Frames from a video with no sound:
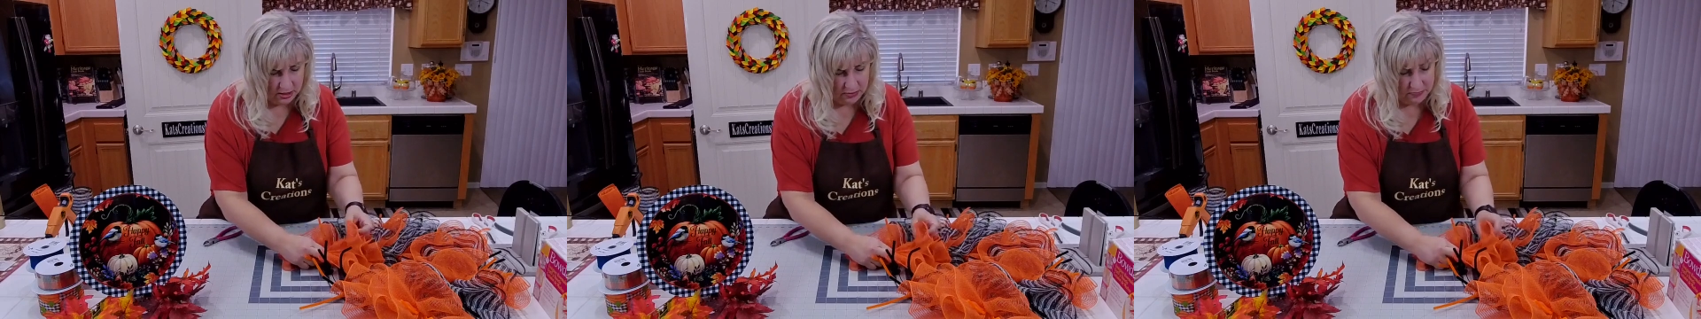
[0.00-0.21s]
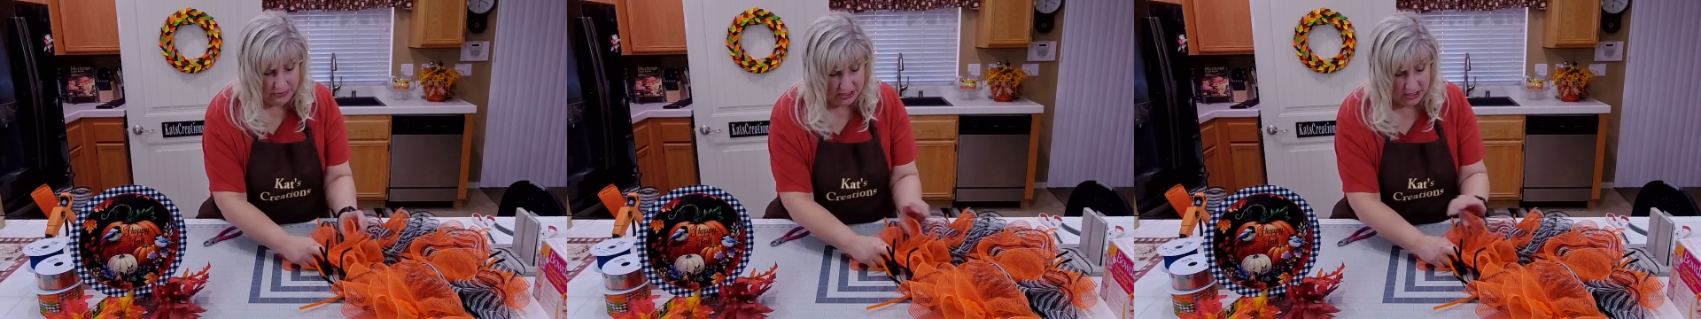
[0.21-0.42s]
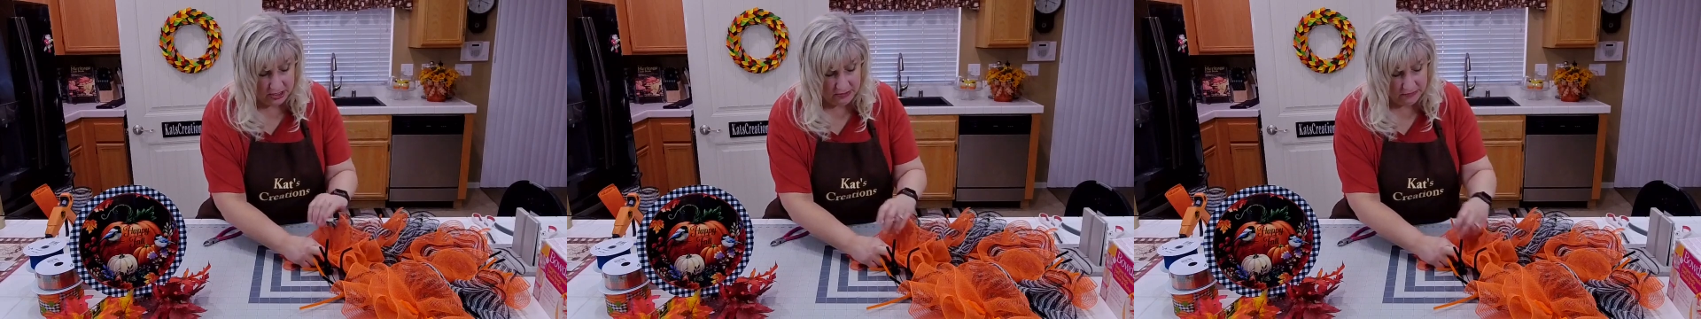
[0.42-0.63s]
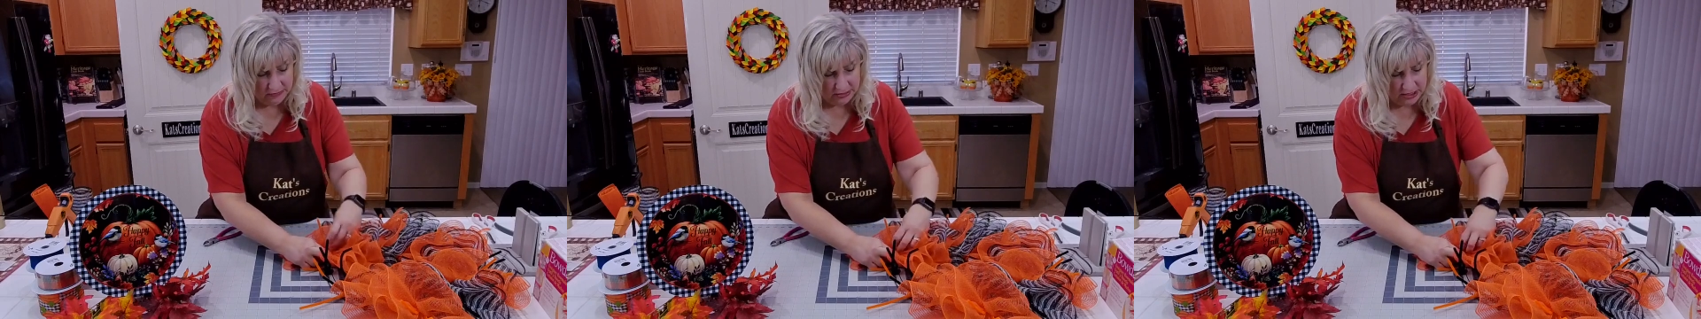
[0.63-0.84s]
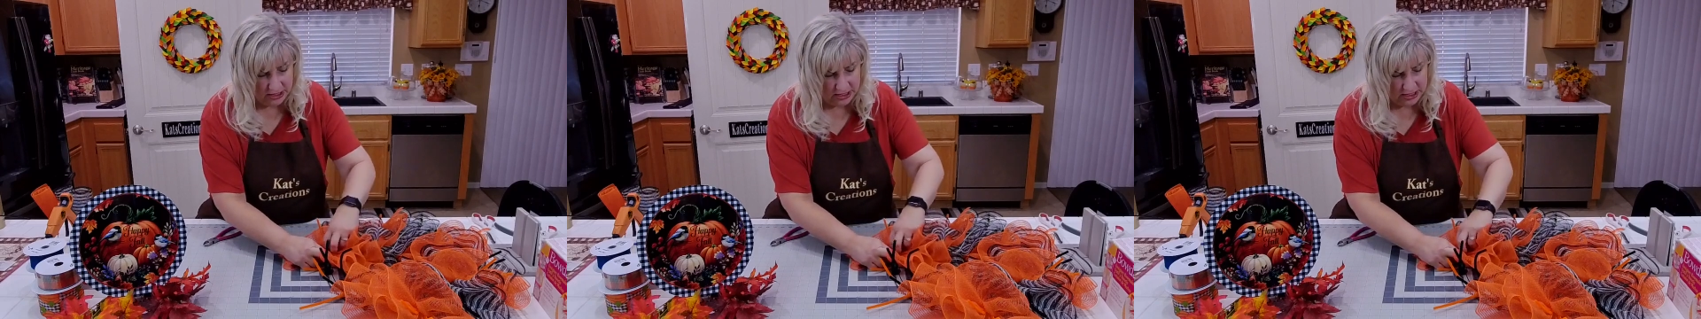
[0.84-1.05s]
bins
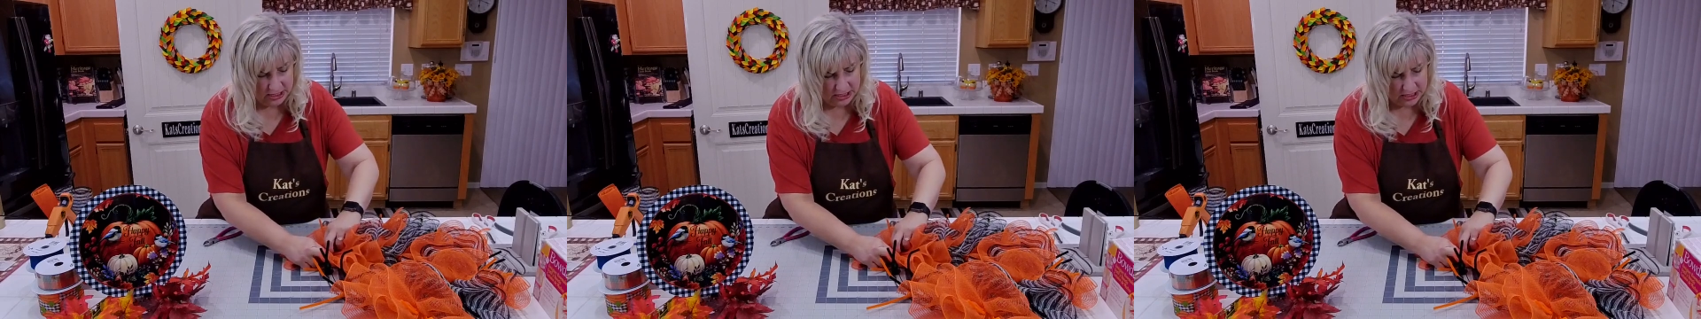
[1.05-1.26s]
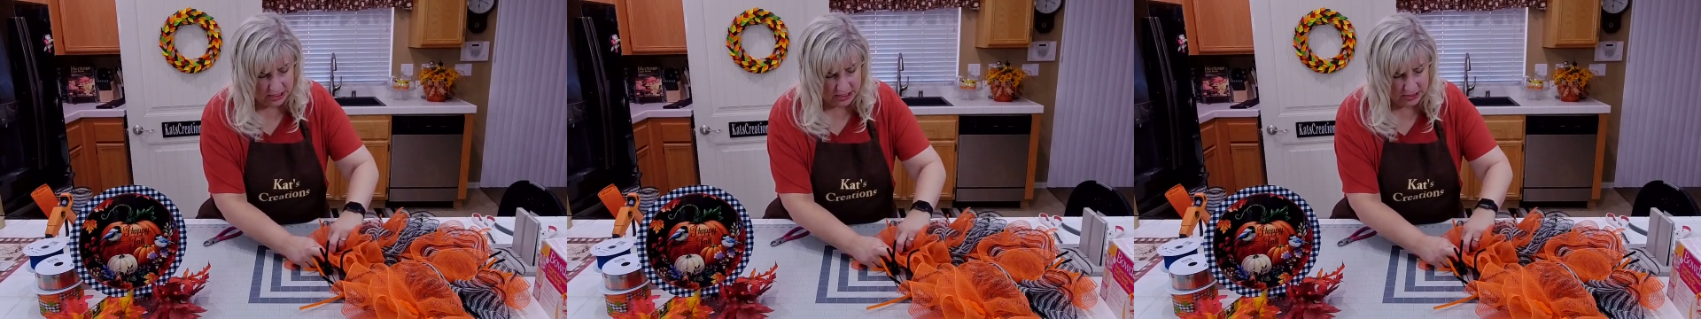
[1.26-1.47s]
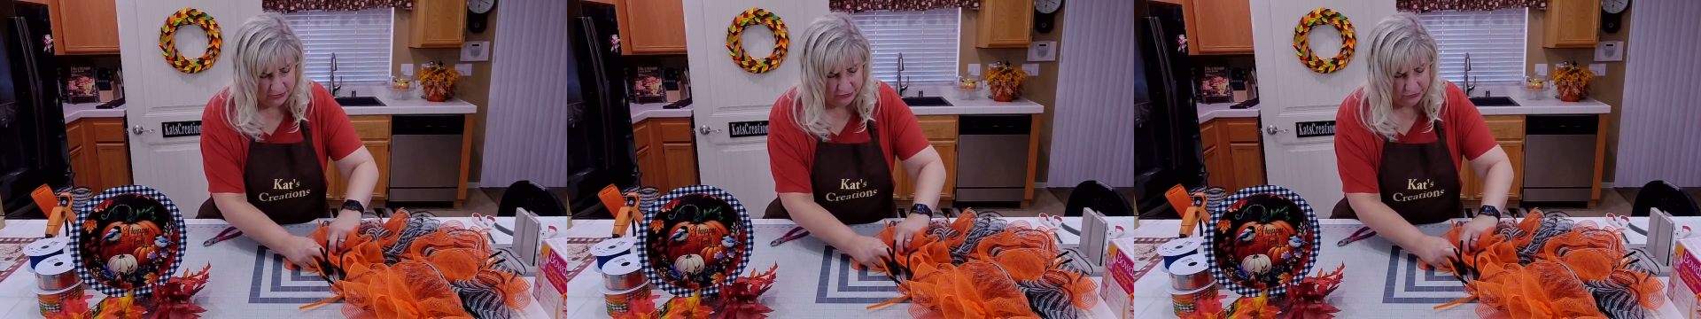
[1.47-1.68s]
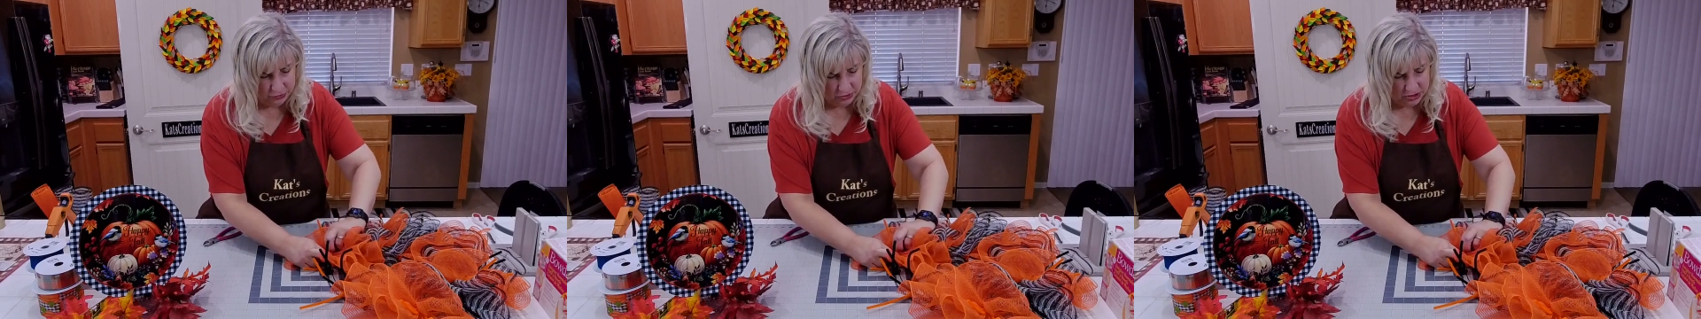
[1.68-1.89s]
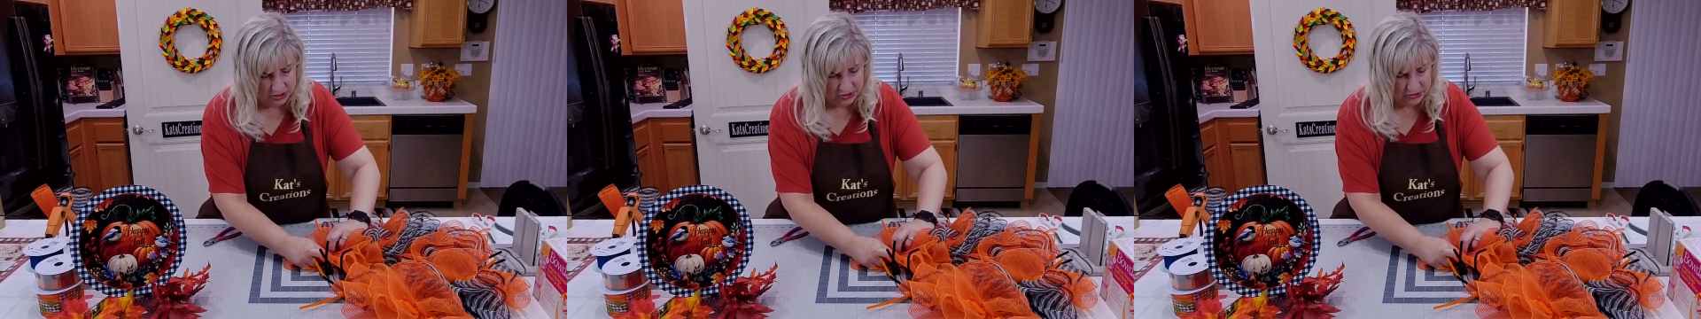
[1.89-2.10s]
and I just
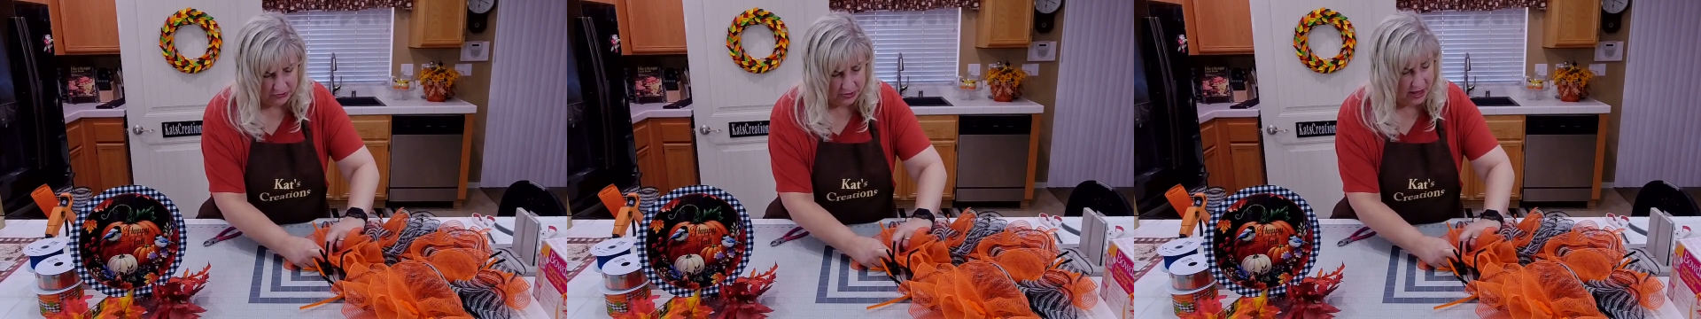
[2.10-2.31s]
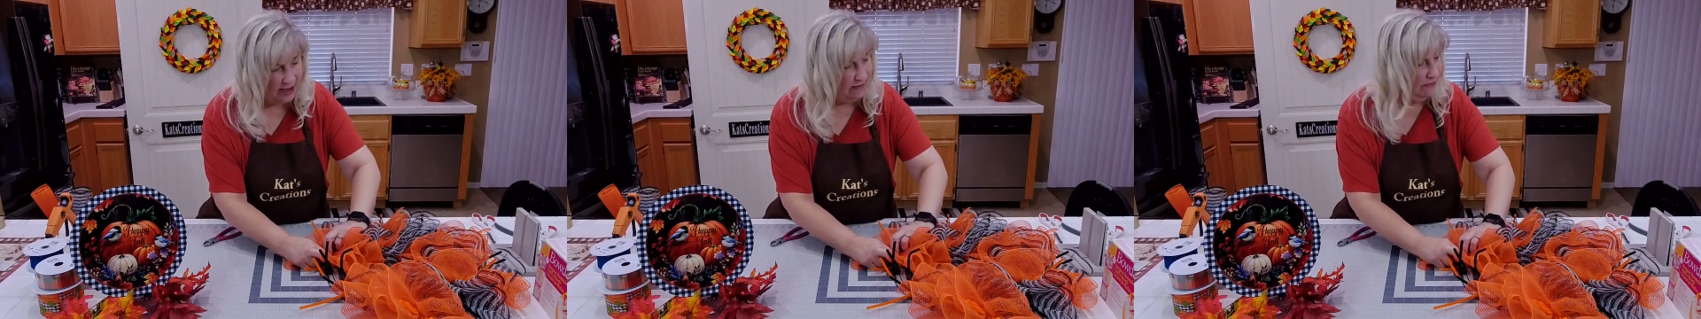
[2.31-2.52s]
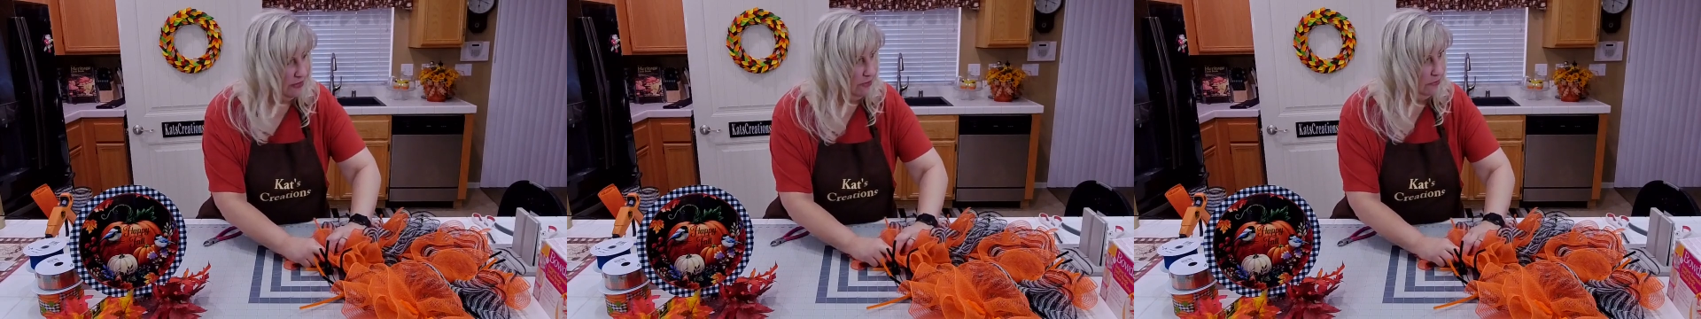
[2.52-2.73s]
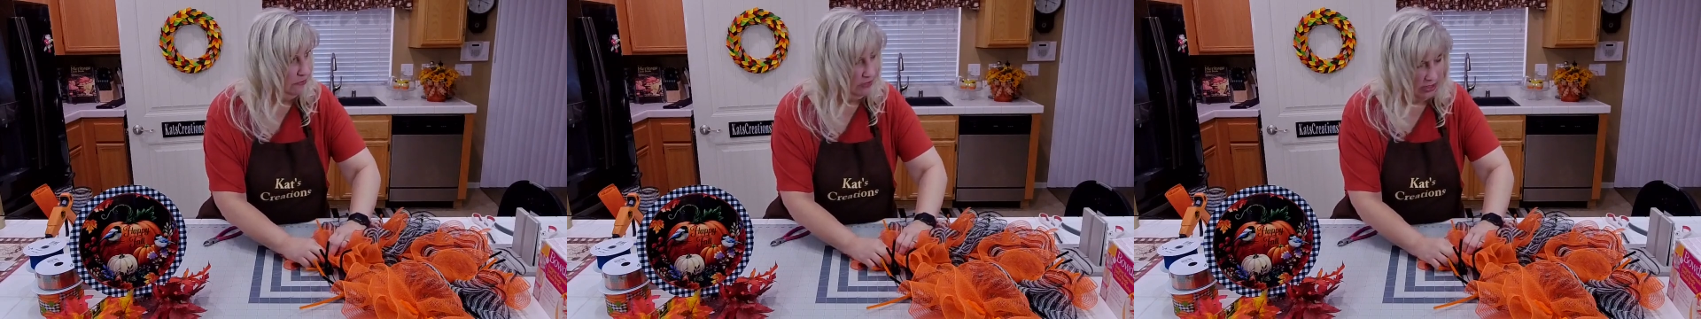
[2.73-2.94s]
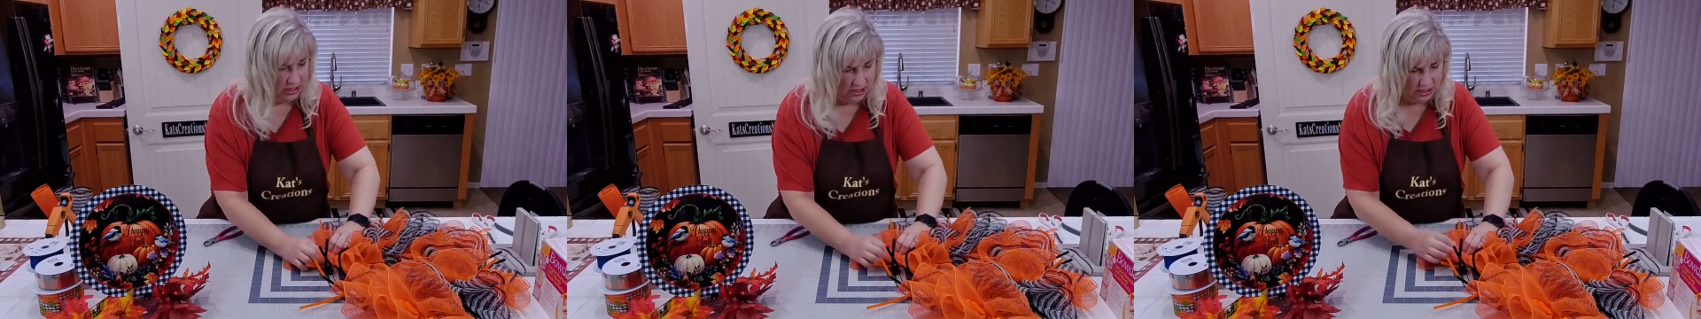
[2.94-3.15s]
want to have those
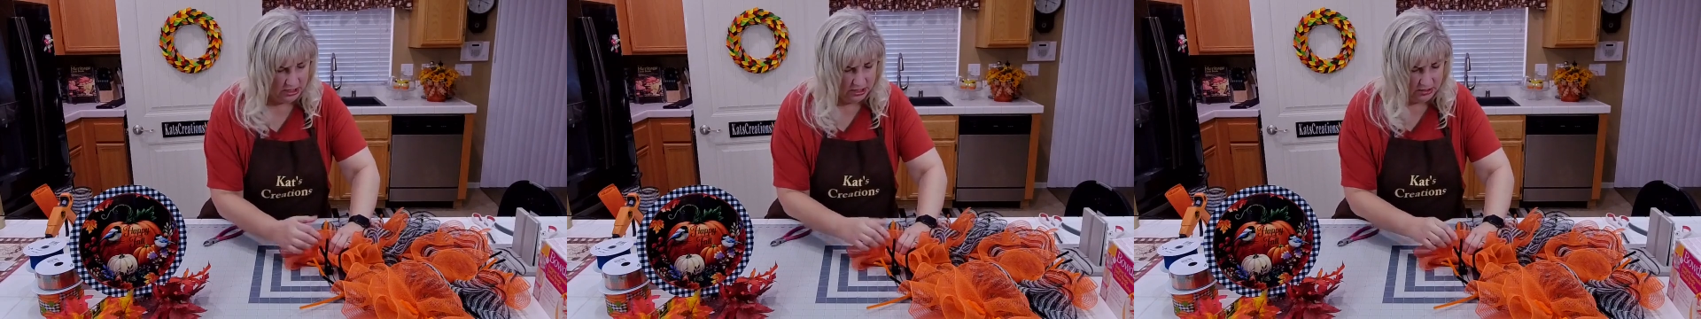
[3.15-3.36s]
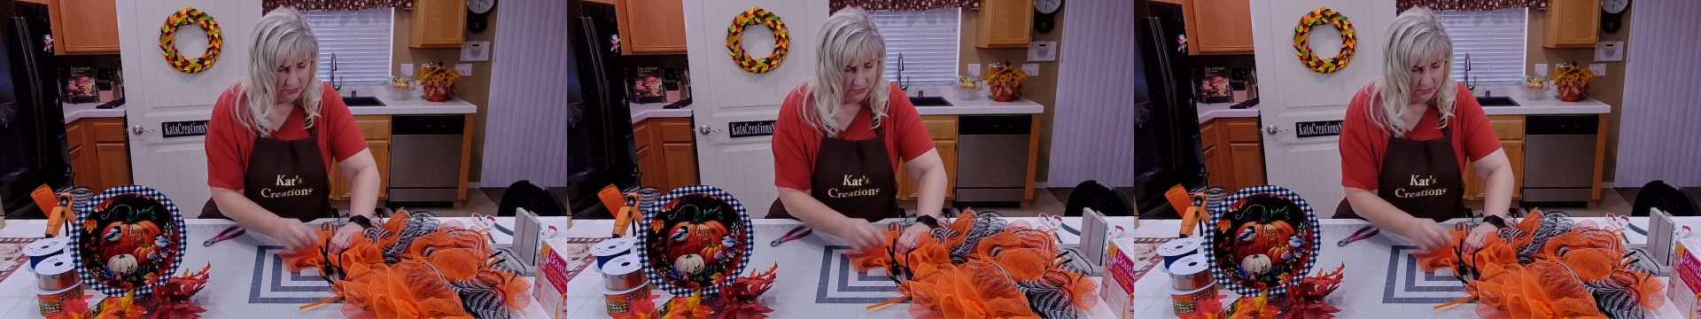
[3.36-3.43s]
in